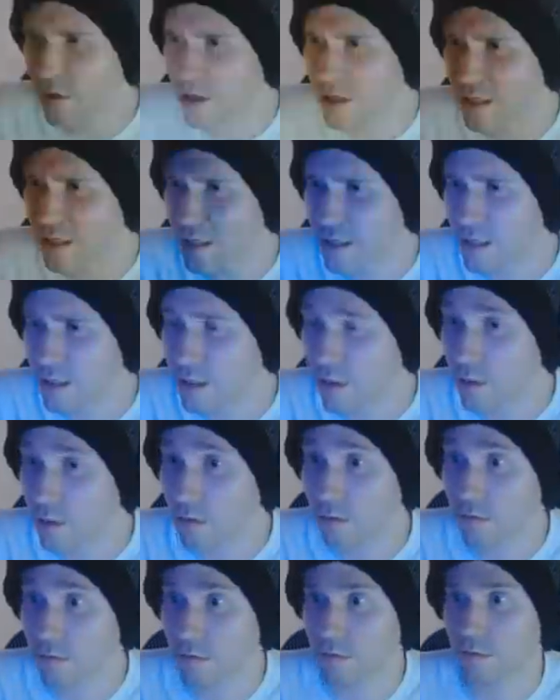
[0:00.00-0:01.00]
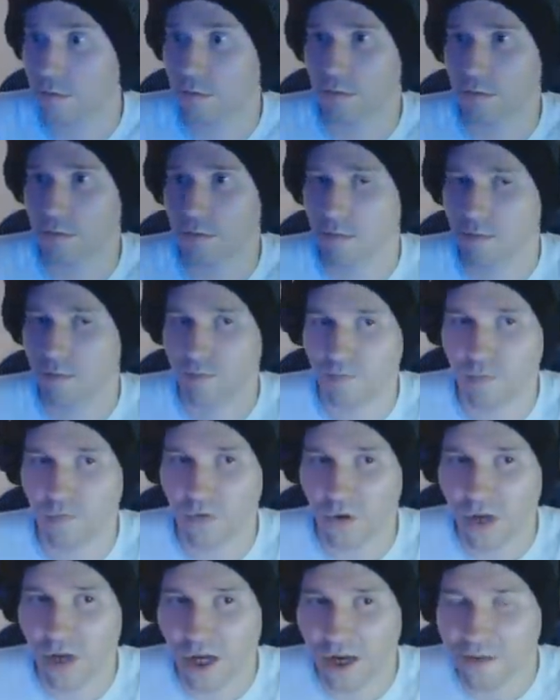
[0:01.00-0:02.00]
one. Oh.
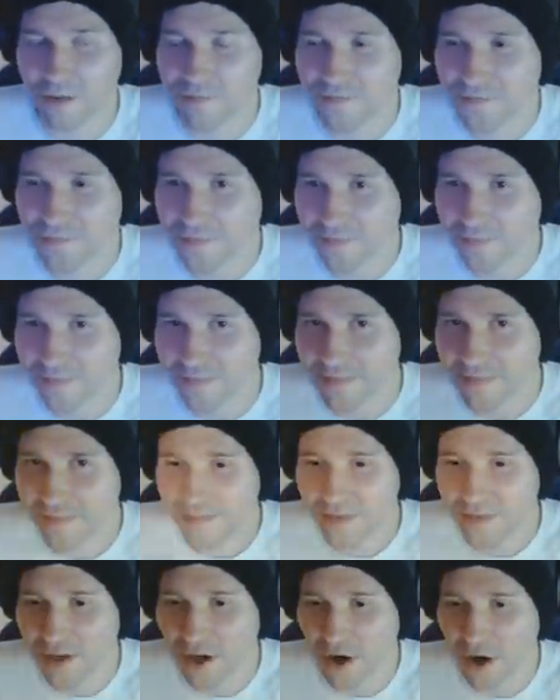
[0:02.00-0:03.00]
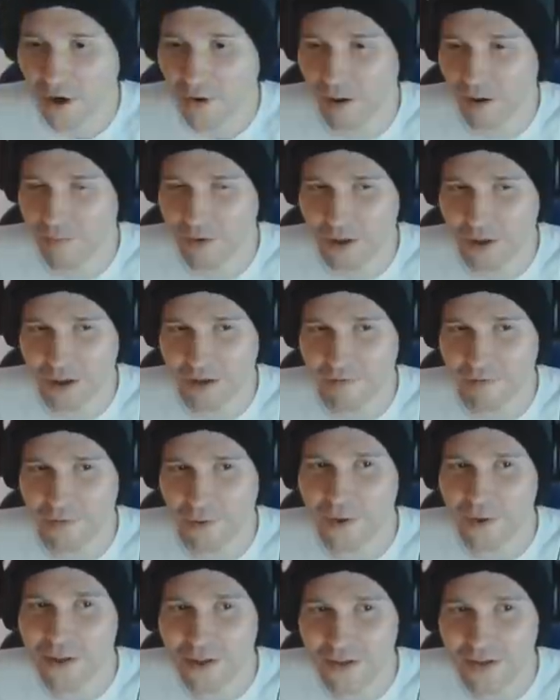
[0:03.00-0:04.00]
Okay. Oh, I'm not looking
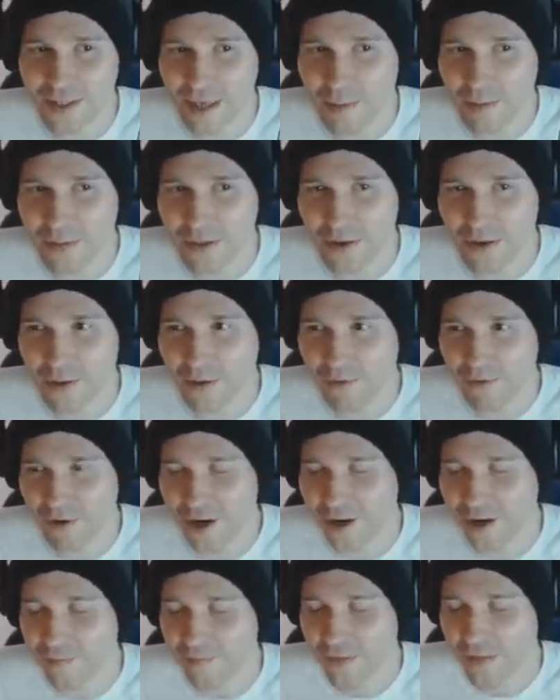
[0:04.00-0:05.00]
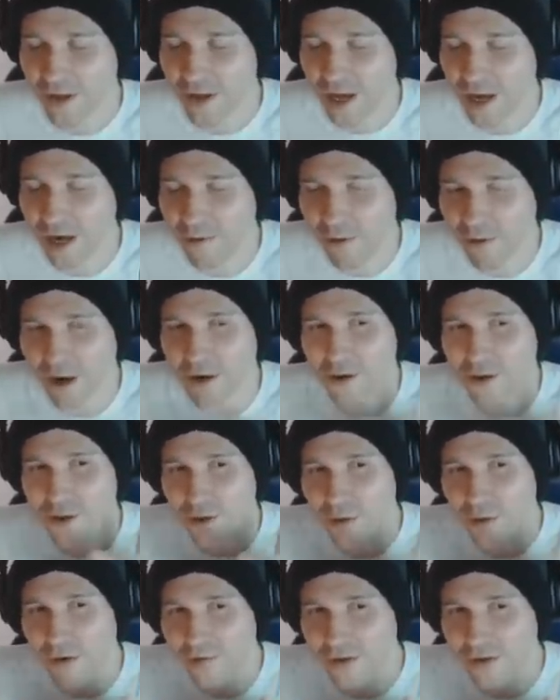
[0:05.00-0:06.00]
forward to this episode 3. And what I'll
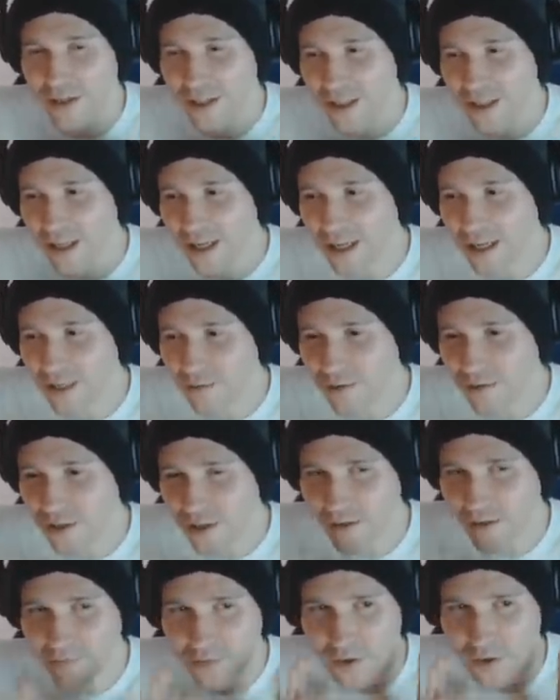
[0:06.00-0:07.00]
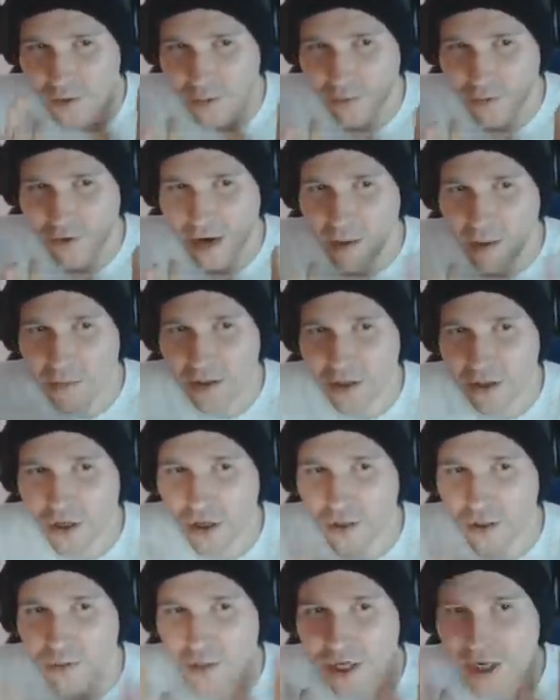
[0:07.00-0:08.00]
do, obviously, is once I've done all 3
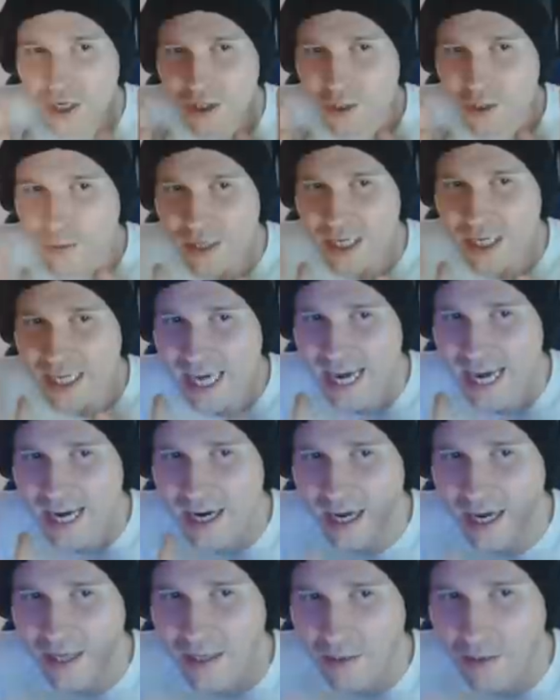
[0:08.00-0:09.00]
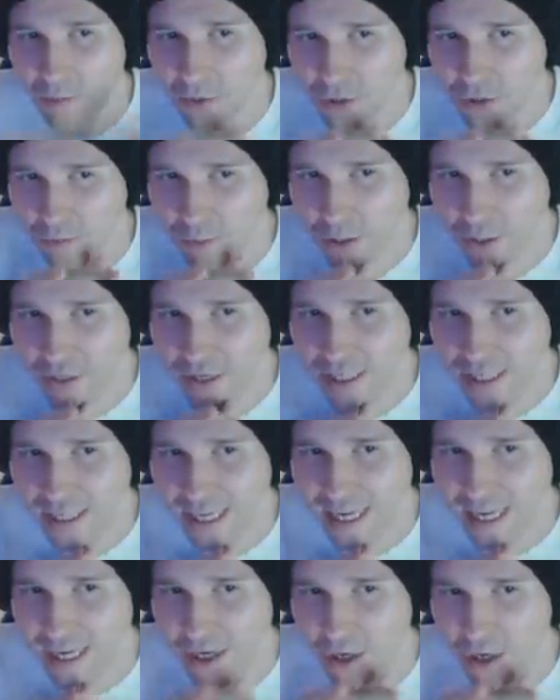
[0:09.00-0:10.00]
episodes, we're going to do it again, and then we'll just put things
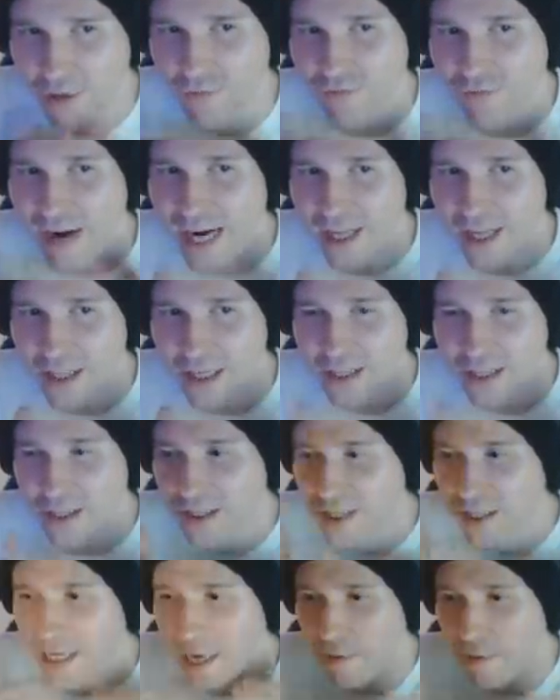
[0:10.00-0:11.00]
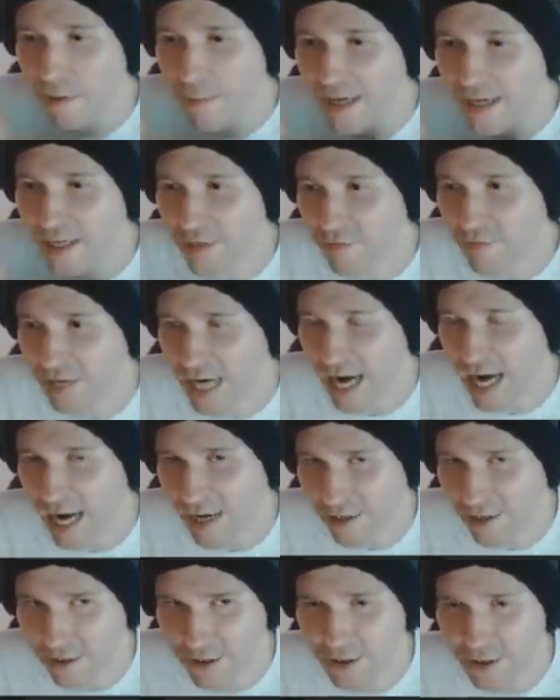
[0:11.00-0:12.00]
incorrectly to see how Amanda
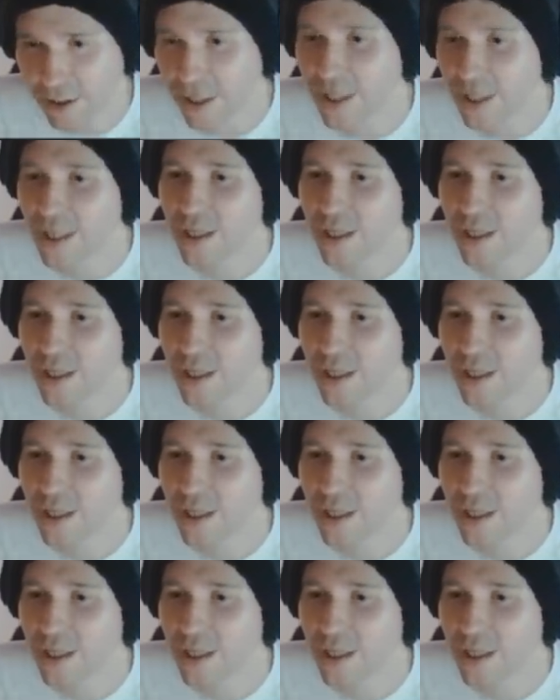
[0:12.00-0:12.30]
reacts.